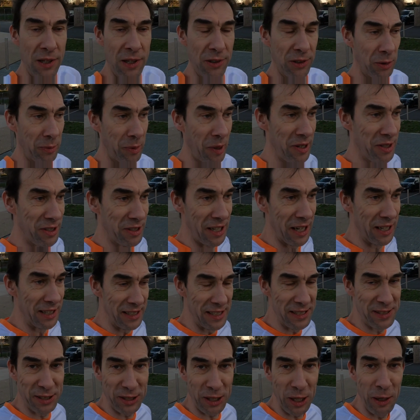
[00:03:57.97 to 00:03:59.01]
So basically I need
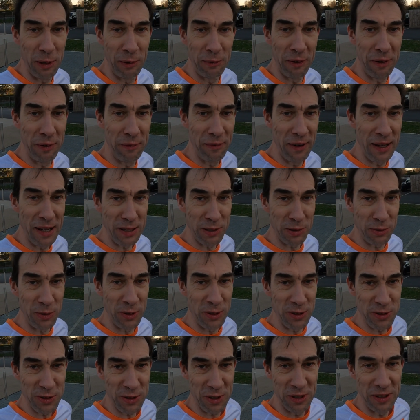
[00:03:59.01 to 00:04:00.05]
to go and run around all
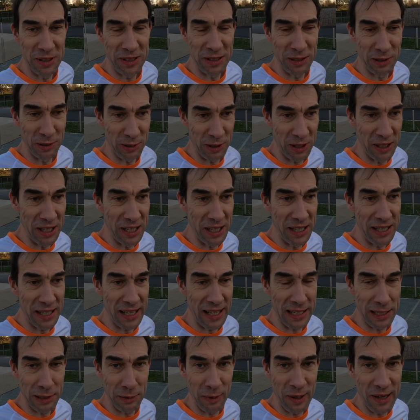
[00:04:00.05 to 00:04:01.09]
these little
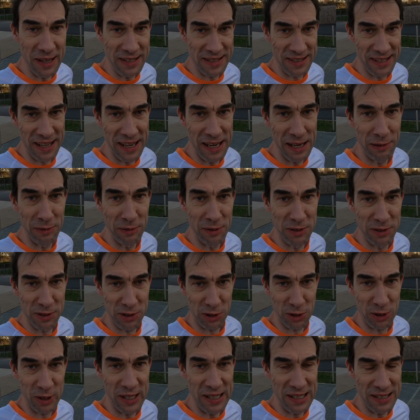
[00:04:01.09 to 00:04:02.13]
alleyways here and
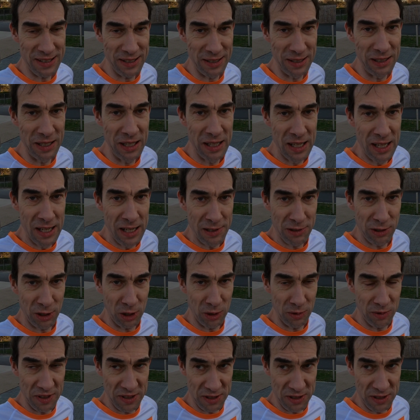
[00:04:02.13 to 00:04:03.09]
streets, and take all these